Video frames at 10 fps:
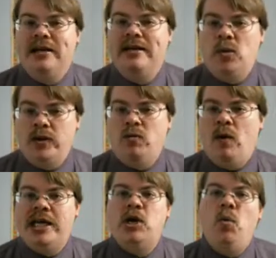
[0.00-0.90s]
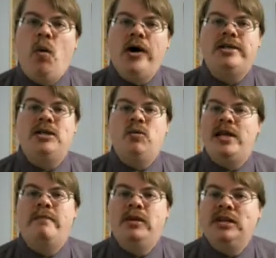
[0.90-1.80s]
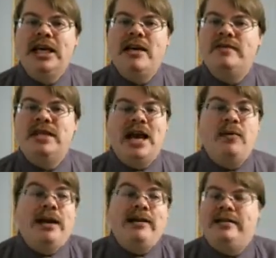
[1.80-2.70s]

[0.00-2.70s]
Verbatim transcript: with what he wants and what he believes and how and he,